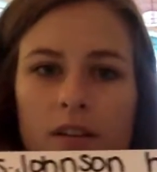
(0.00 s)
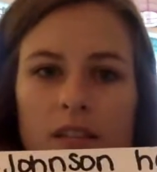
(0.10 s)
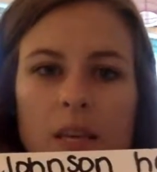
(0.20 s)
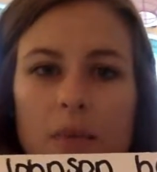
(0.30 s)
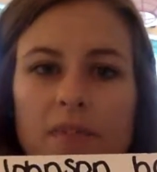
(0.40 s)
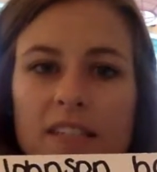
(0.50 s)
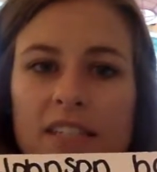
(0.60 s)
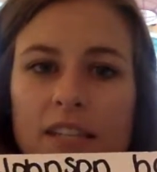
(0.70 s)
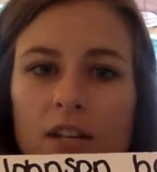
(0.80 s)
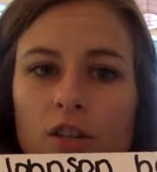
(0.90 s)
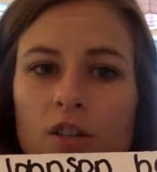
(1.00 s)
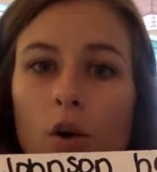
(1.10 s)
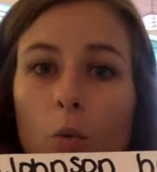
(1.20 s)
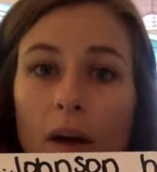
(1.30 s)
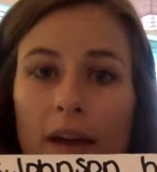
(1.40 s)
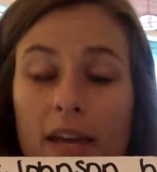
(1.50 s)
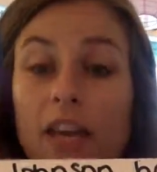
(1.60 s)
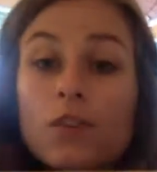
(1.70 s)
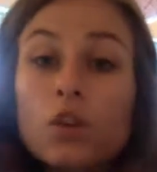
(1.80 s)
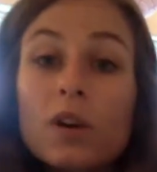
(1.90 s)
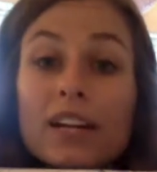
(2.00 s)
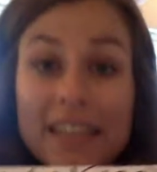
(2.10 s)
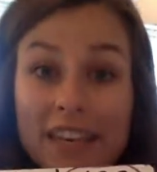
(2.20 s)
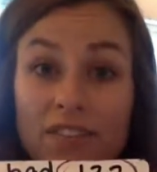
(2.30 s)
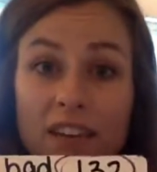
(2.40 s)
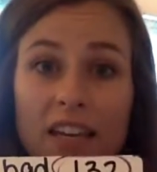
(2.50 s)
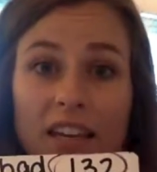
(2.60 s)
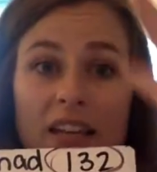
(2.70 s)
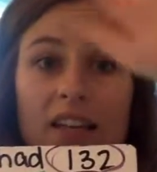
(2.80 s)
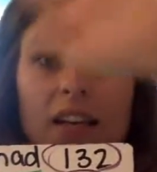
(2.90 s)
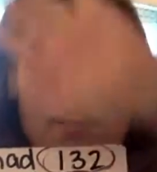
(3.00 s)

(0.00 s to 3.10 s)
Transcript: some of these stickers away. If you are giving